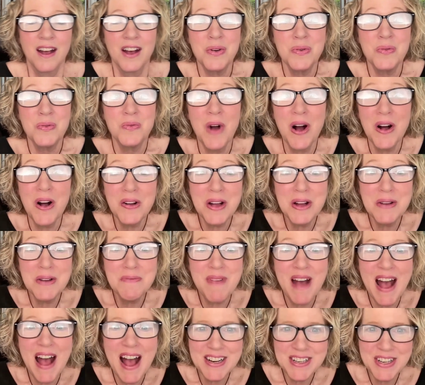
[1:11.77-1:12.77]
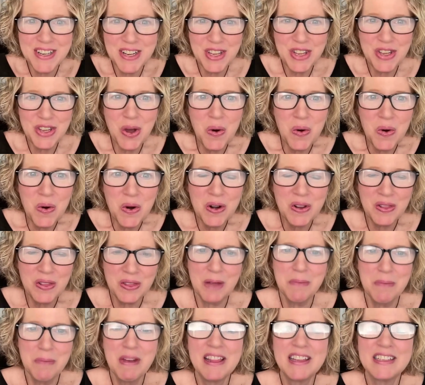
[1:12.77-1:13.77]
Welcome back to Your
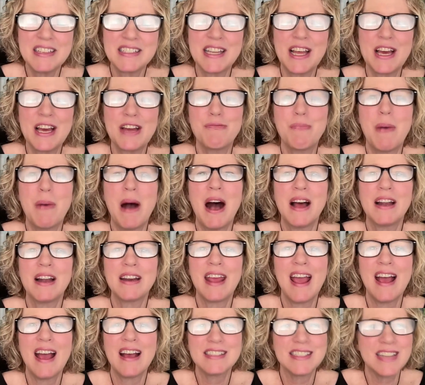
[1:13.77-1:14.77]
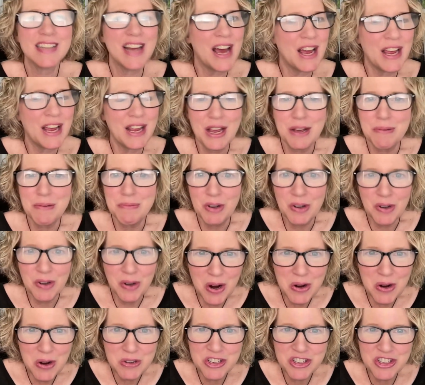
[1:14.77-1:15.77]
Limitless Life podcast. I am your
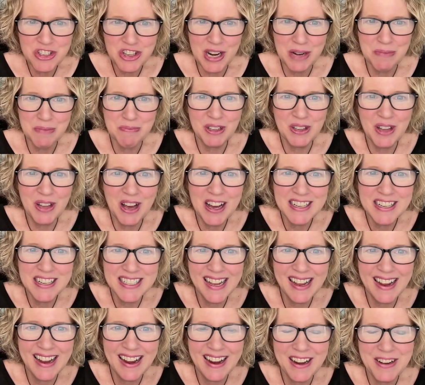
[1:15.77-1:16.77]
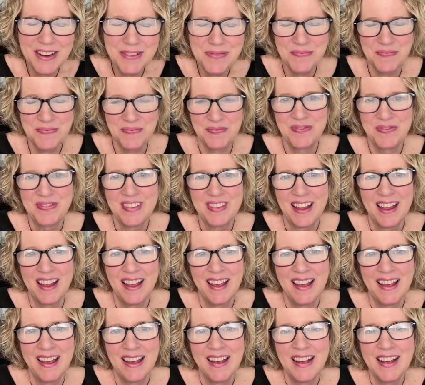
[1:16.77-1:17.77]
host, Jane Bellante.
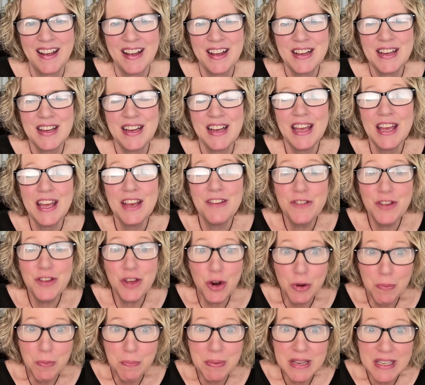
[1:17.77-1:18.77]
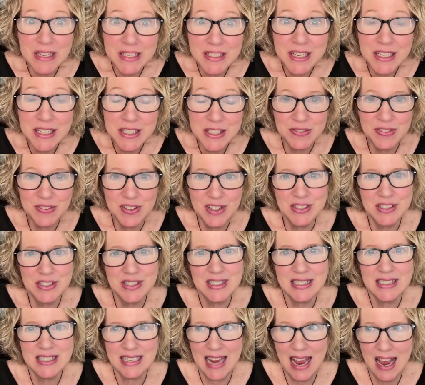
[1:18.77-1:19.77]
If your business
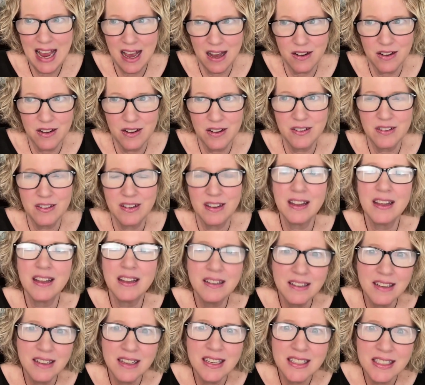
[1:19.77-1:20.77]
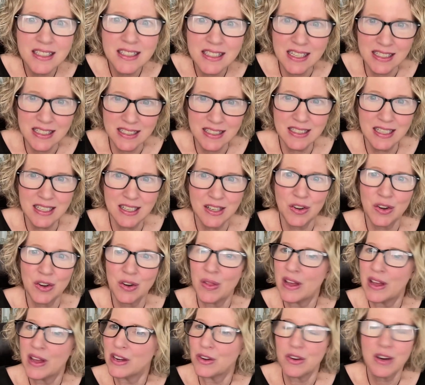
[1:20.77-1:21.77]
feels scattered, inconsistent, or
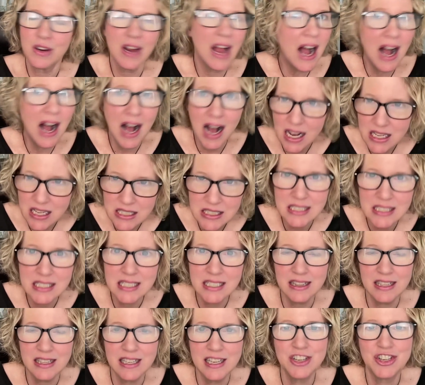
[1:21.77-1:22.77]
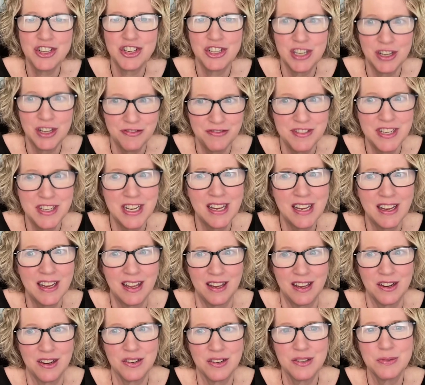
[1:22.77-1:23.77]
like you're constantly shifting
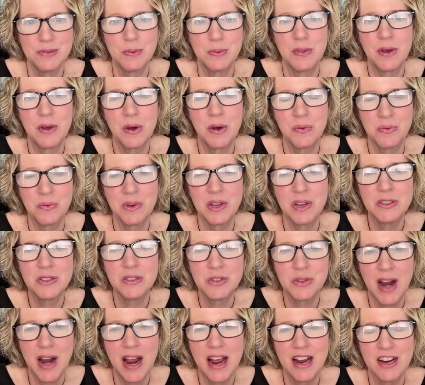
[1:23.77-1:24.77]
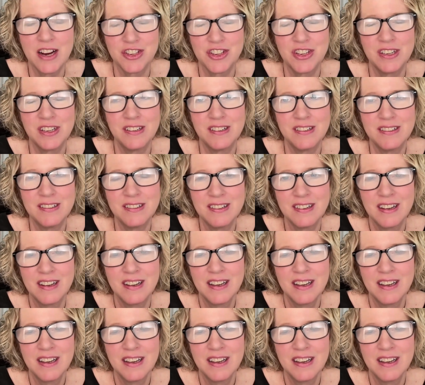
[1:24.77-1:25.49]
gears without real traction,